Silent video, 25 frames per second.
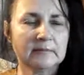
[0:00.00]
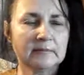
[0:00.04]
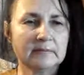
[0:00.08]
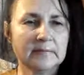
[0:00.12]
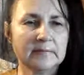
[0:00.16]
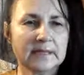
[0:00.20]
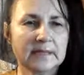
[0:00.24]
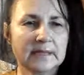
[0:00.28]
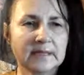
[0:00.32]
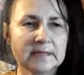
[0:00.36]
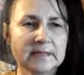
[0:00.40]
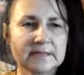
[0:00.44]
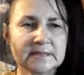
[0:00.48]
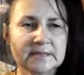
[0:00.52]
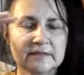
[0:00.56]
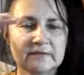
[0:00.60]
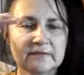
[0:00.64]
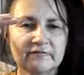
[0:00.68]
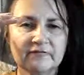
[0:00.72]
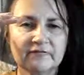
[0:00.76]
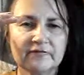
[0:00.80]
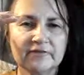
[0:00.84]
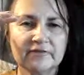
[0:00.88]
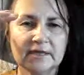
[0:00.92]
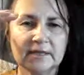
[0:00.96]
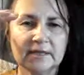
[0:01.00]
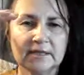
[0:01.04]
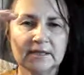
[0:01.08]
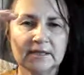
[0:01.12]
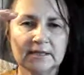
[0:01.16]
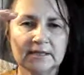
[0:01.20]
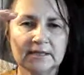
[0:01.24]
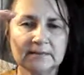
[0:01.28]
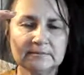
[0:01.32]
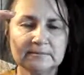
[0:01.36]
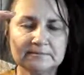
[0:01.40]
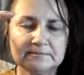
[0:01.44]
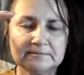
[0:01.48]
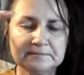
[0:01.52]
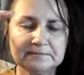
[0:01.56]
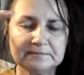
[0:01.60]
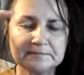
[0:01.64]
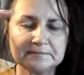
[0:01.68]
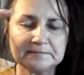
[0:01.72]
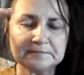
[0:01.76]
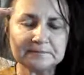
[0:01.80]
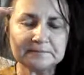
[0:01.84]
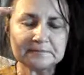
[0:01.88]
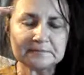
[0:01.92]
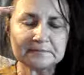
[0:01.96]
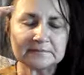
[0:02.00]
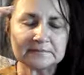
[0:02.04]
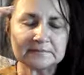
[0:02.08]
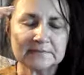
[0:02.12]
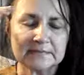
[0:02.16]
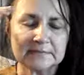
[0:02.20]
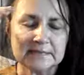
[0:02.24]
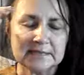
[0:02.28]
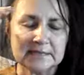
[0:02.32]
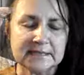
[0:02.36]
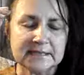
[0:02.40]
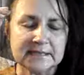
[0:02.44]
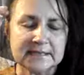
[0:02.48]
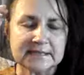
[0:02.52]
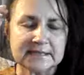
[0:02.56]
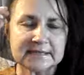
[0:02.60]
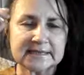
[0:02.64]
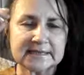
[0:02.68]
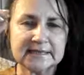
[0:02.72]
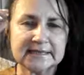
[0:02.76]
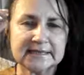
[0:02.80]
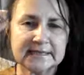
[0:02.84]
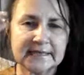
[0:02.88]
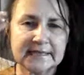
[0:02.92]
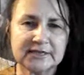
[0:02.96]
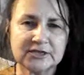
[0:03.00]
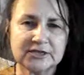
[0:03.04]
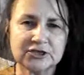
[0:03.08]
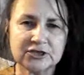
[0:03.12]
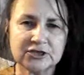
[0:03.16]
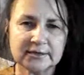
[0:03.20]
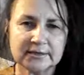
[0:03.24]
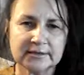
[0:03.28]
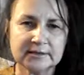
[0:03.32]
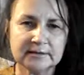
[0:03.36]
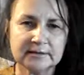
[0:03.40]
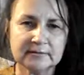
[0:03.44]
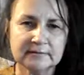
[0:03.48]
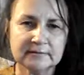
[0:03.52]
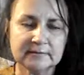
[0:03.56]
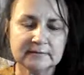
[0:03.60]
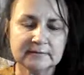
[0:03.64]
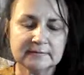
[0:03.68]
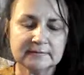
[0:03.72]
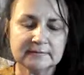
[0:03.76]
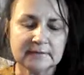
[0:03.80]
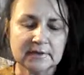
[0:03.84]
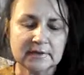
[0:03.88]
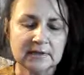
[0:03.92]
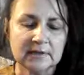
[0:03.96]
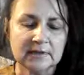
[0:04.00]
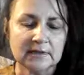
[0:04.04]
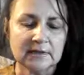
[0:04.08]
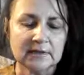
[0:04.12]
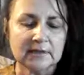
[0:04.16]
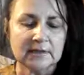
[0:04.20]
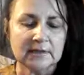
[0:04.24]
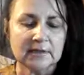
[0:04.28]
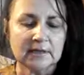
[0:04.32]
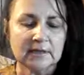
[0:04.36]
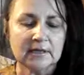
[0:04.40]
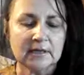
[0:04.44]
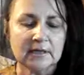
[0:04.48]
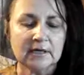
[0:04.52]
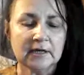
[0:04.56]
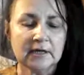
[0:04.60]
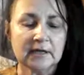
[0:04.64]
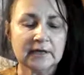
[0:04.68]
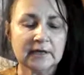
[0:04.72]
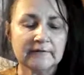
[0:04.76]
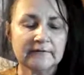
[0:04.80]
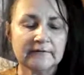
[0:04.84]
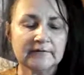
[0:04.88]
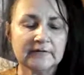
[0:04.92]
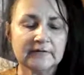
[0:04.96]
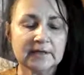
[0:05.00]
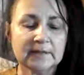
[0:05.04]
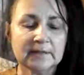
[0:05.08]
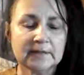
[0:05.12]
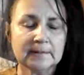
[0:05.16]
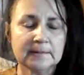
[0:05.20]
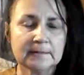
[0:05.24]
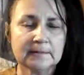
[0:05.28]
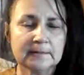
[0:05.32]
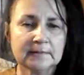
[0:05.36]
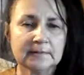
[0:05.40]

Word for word: Because of the um, sedation of uh,